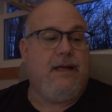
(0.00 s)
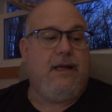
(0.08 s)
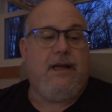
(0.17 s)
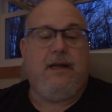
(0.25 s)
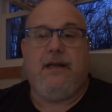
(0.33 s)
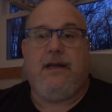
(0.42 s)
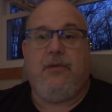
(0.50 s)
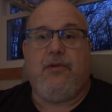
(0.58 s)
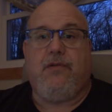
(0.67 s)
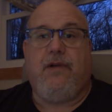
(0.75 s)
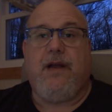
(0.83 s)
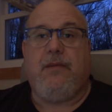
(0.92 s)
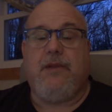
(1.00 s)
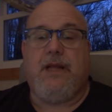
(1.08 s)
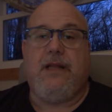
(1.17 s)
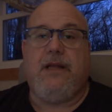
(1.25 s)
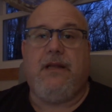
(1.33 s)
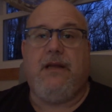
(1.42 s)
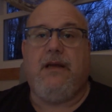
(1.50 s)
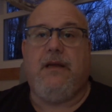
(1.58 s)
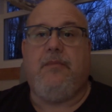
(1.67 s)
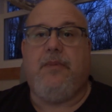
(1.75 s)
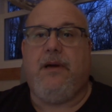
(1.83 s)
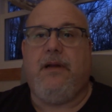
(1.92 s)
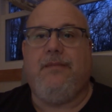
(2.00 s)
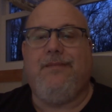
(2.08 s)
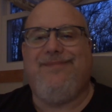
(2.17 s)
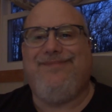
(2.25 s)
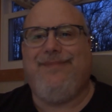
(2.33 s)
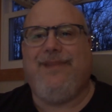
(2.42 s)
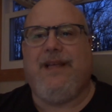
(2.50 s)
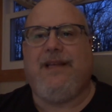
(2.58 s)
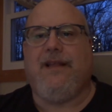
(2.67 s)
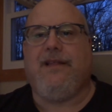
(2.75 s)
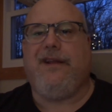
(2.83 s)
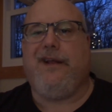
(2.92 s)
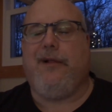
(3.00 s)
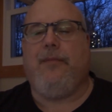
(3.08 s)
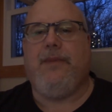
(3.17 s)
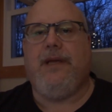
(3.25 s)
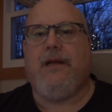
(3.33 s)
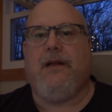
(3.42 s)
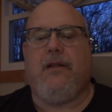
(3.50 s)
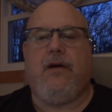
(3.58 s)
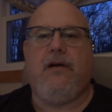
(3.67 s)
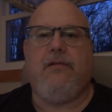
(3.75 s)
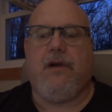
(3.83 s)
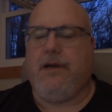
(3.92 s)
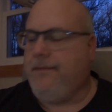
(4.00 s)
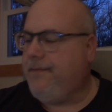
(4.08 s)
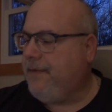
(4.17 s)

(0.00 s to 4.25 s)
And that was great. I'm glad they did, but it doesn't help me in the long run.